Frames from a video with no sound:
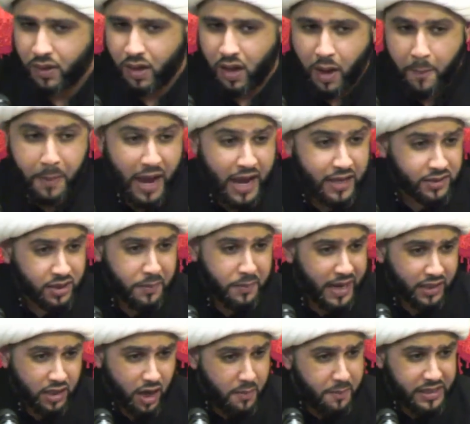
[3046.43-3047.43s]
Person
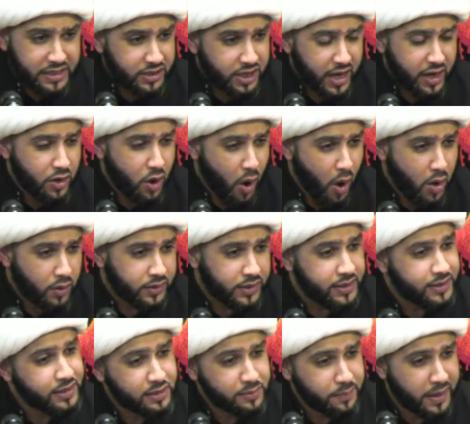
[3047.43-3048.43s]
might come and say, no,
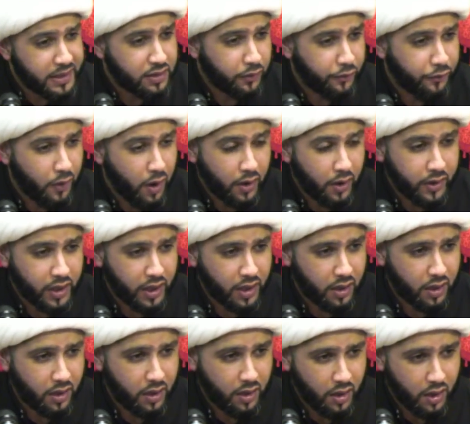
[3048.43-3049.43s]
this is
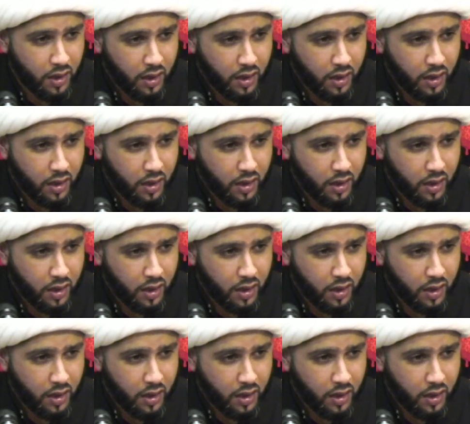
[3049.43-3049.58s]
metaphorical.